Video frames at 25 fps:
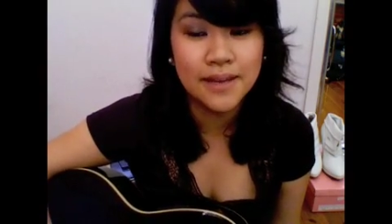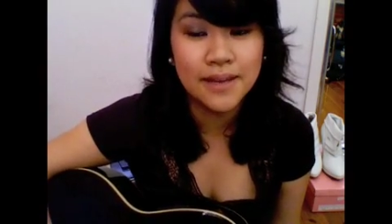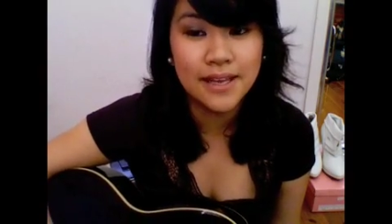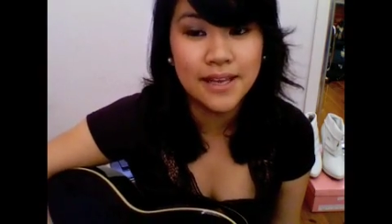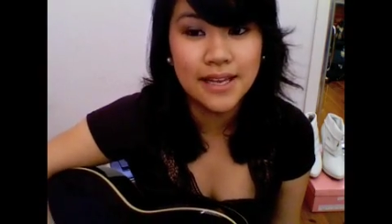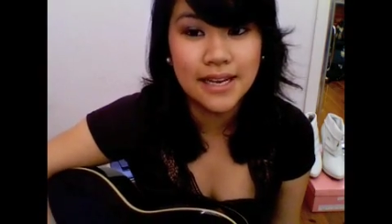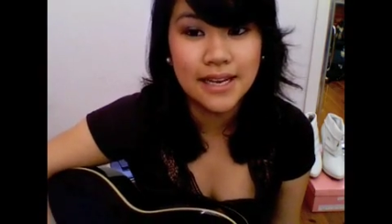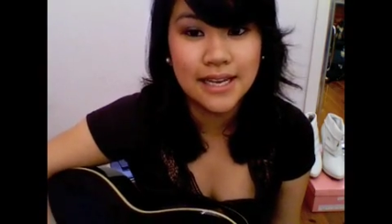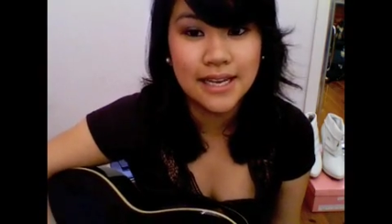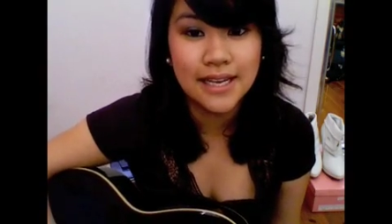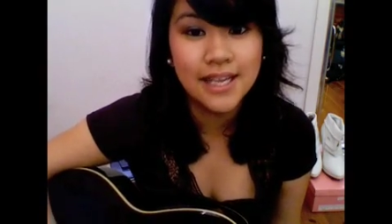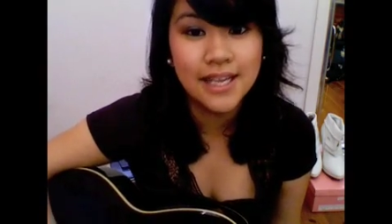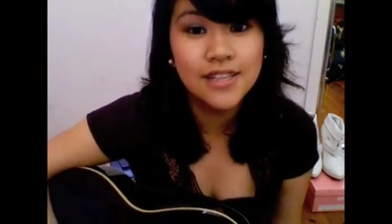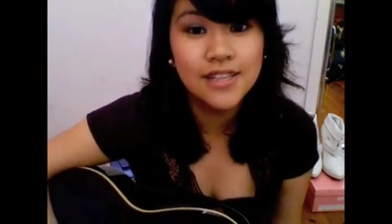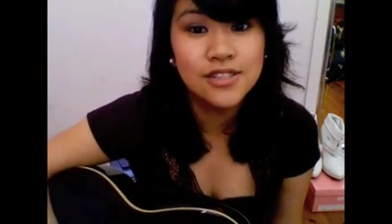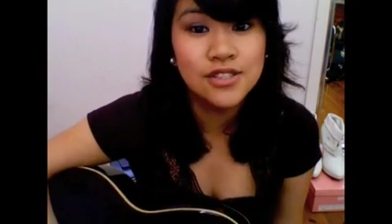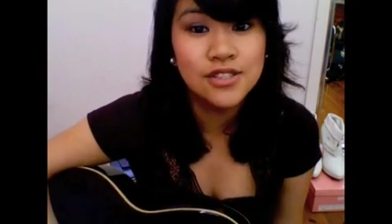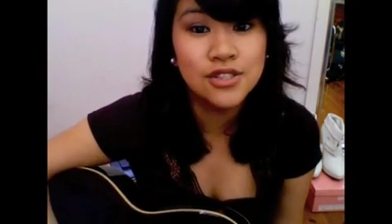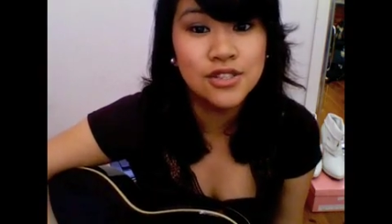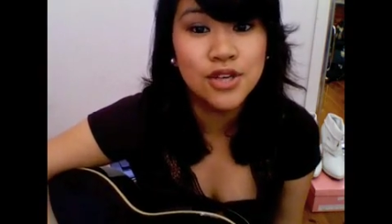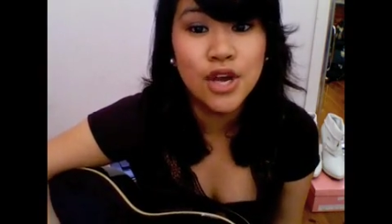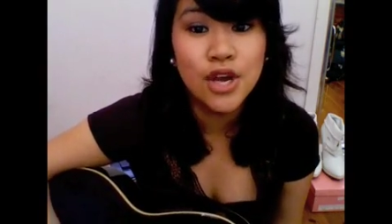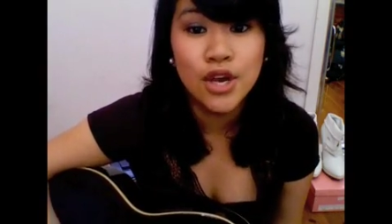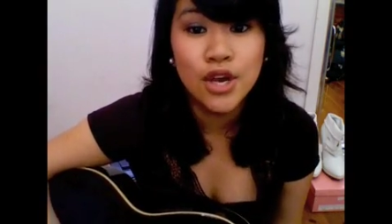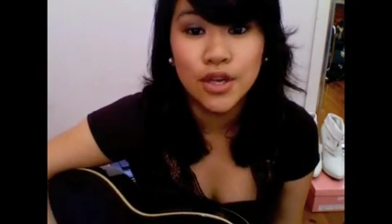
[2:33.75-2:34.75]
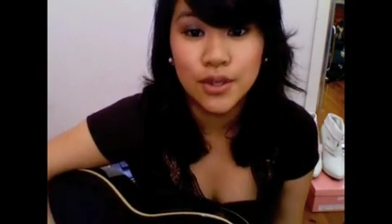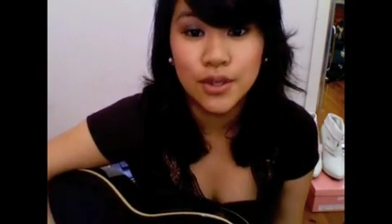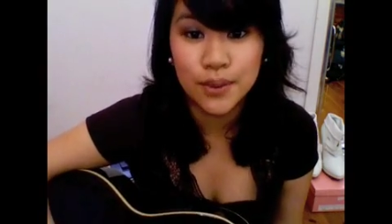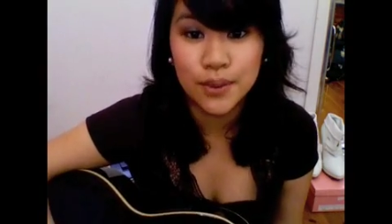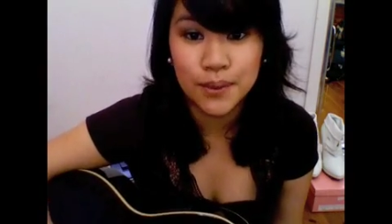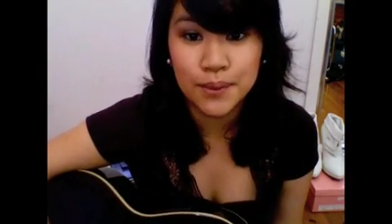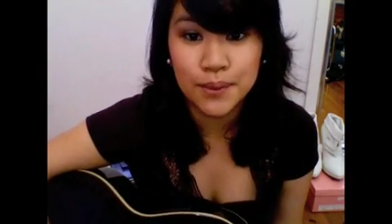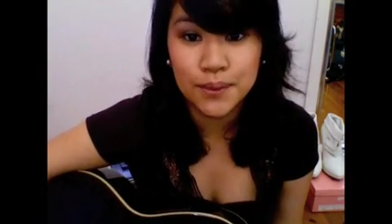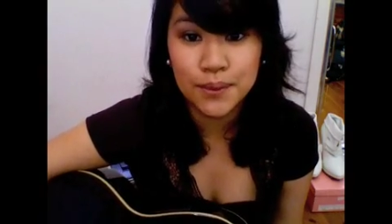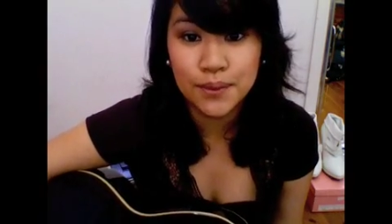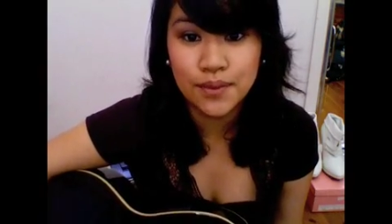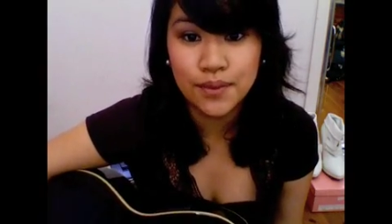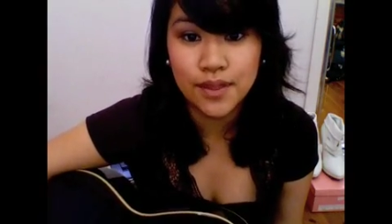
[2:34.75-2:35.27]
But I guess to
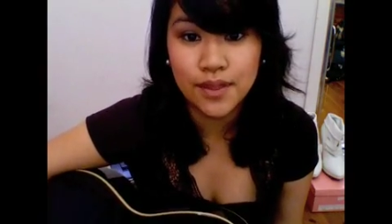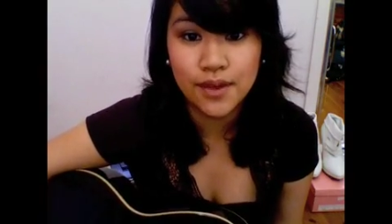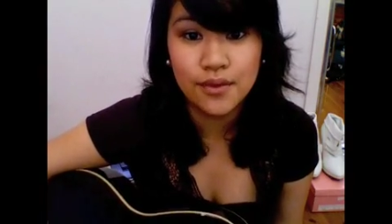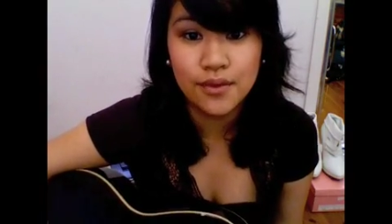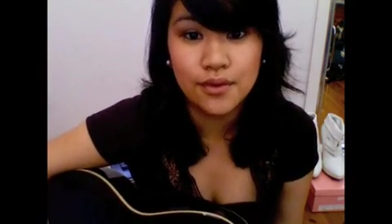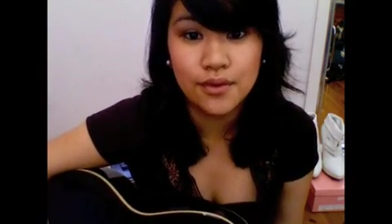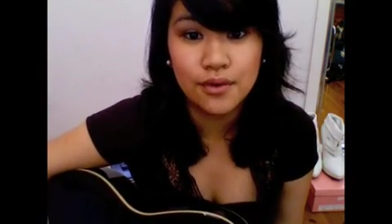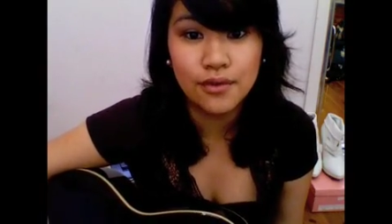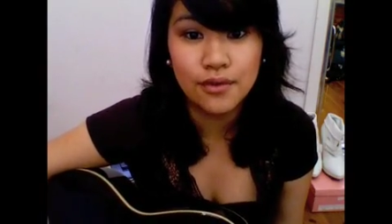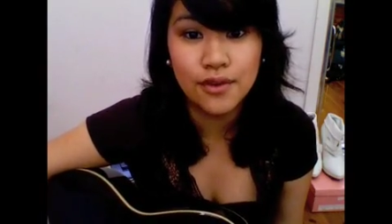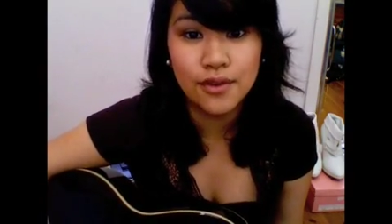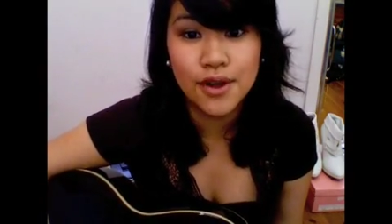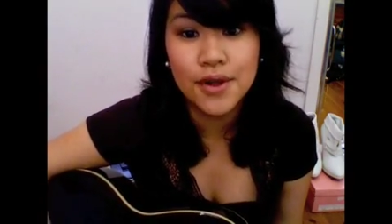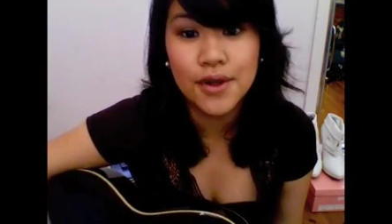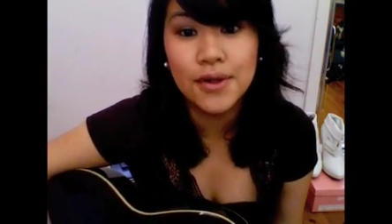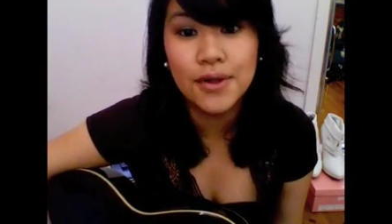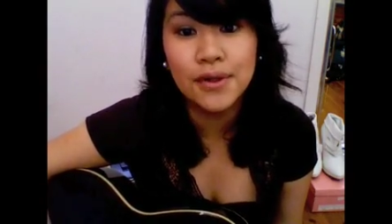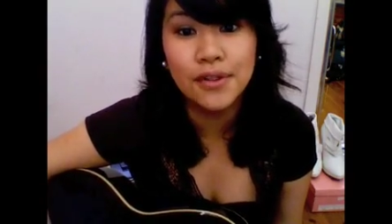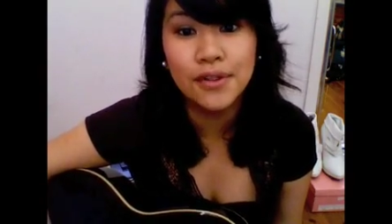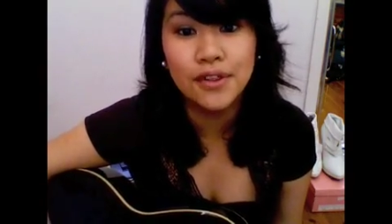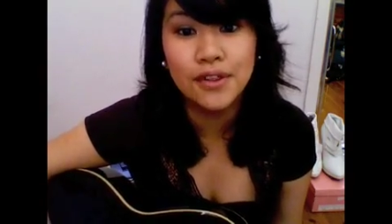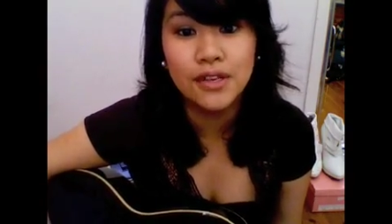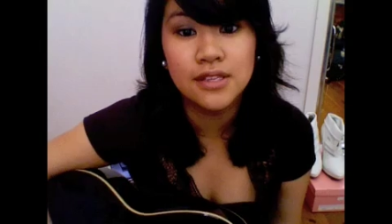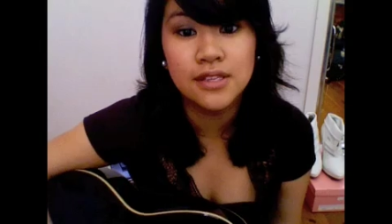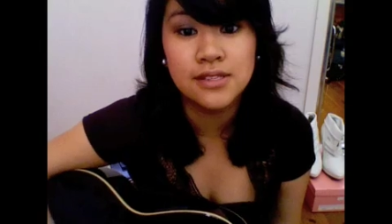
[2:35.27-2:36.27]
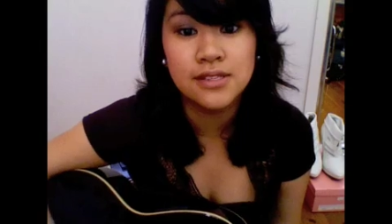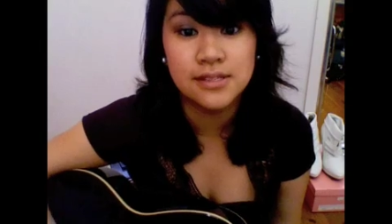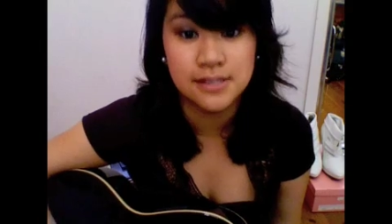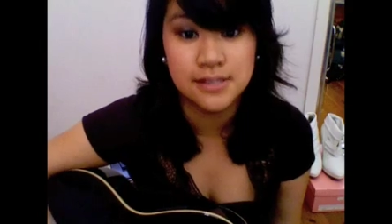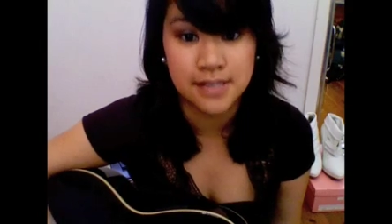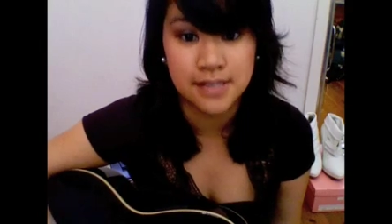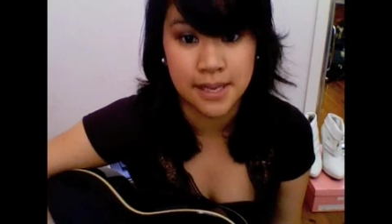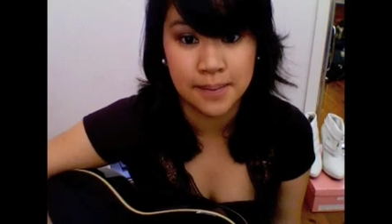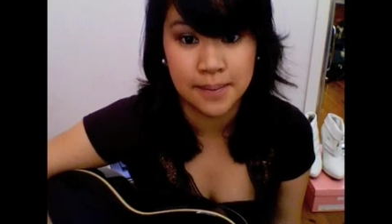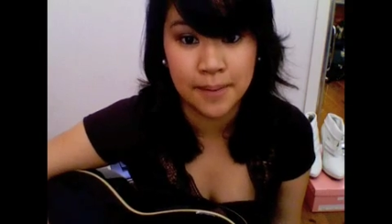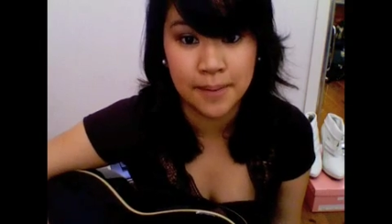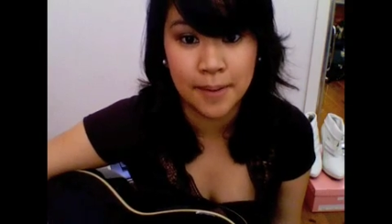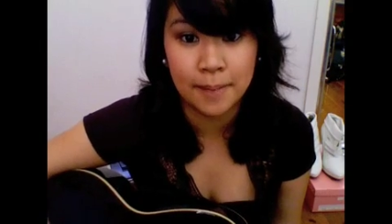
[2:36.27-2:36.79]
you, they are all the
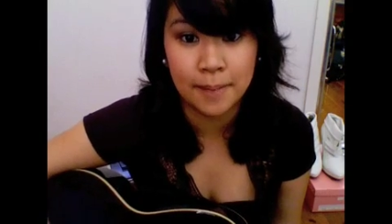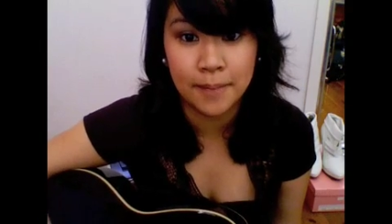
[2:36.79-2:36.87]
same.